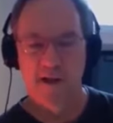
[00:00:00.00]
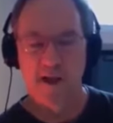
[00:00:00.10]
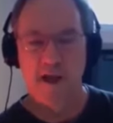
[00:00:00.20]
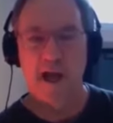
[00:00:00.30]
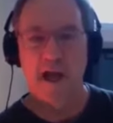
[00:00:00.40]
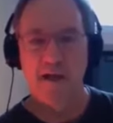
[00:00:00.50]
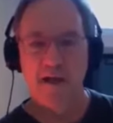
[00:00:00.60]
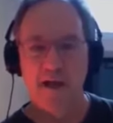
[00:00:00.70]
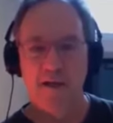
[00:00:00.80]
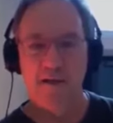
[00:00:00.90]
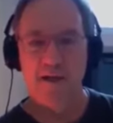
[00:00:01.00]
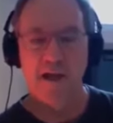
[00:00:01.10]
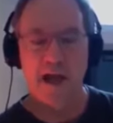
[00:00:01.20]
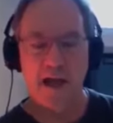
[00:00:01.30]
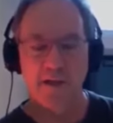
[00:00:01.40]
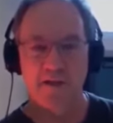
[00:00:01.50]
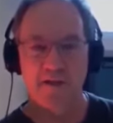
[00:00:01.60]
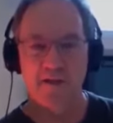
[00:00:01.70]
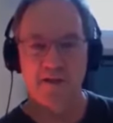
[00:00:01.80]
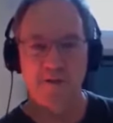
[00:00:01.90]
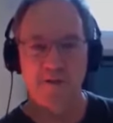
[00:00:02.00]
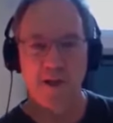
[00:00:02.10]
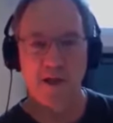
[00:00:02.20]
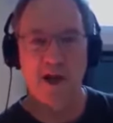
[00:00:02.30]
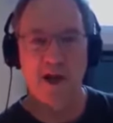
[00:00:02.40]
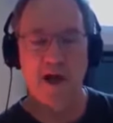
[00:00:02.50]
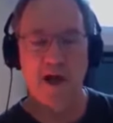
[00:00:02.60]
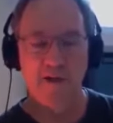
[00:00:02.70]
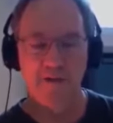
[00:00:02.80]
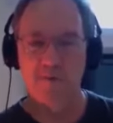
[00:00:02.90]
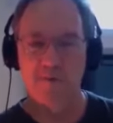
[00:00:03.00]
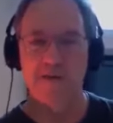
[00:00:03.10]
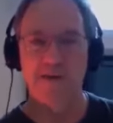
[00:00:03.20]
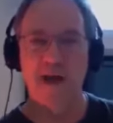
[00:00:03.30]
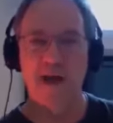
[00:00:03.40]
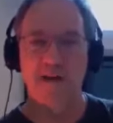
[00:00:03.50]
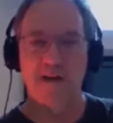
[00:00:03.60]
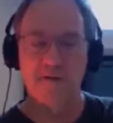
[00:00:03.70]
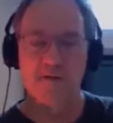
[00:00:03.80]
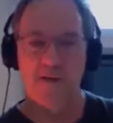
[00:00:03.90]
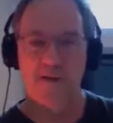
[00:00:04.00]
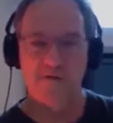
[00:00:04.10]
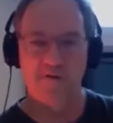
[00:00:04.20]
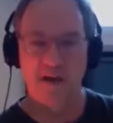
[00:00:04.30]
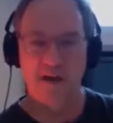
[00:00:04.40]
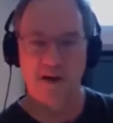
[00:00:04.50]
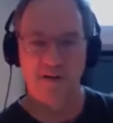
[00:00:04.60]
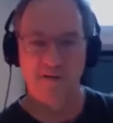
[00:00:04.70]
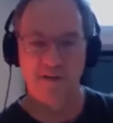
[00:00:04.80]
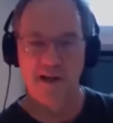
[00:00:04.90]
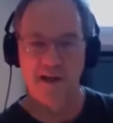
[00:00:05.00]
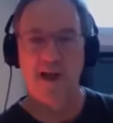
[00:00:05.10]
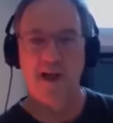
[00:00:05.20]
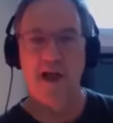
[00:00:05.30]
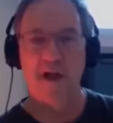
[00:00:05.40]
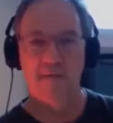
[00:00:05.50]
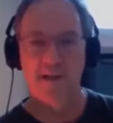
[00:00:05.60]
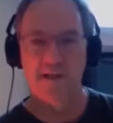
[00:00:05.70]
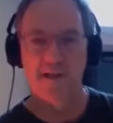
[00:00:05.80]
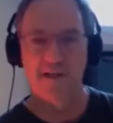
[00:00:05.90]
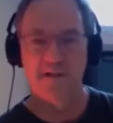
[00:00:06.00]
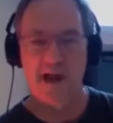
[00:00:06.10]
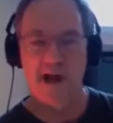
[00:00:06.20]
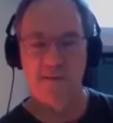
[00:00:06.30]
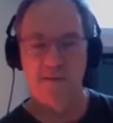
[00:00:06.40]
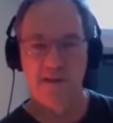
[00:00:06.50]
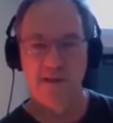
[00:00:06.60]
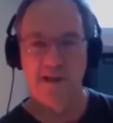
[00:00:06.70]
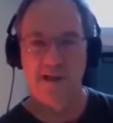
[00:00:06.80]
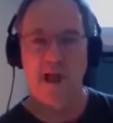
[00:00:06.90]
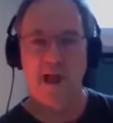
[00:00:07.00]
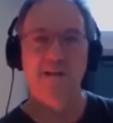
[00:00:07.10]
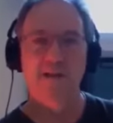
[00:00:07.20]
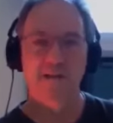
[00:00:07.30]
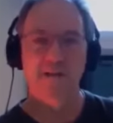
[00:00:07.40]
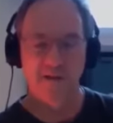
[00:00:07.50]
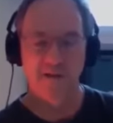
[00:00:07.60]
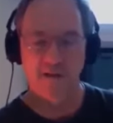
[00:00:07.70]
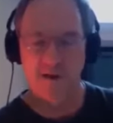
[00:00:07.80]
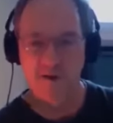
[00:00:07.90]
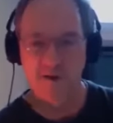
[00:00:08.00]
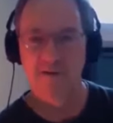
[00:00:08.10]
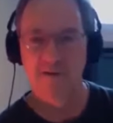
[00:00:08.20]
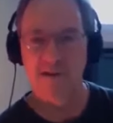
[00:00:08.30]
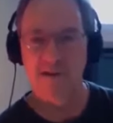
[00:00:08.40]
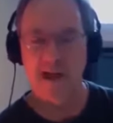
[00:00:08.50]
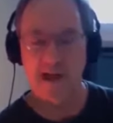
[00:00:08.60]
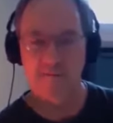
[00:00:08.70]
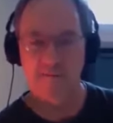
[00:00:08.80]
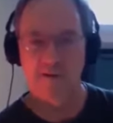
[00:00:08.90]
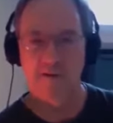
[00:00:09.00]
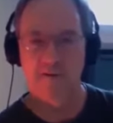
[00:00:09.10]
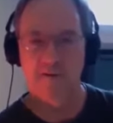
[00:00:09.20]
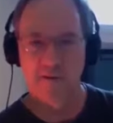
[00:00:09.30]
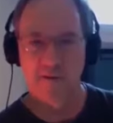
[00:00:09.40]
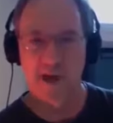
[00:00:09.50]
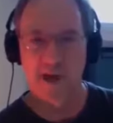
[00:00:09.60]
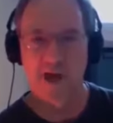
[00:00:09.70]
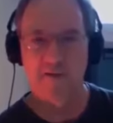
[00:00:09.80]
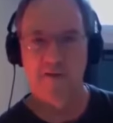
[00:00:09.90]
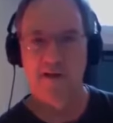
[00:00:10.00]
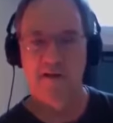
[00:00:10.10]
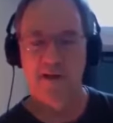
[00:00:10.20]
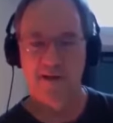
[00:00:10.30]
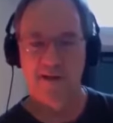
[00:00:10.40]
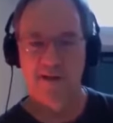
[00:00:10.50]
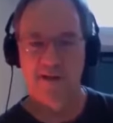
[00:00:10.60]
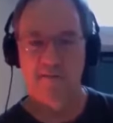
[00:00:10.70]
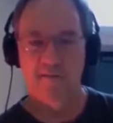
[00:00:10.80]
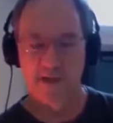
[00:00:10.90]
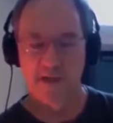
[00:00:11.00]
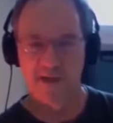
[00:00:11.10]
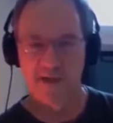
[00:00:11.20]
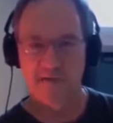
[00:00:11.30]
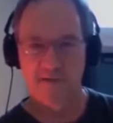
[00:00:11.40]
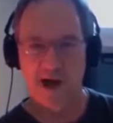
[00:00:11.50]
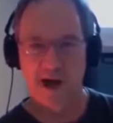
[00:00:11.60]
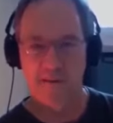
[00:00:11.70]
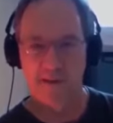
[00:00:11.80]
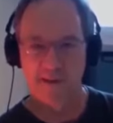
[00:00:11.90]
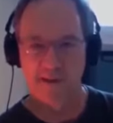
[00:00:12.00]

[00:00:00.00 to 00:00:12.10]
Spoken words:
And the answer should be 100% of the first 500 have millions of copies, and 0 of the second group have this millions of copies.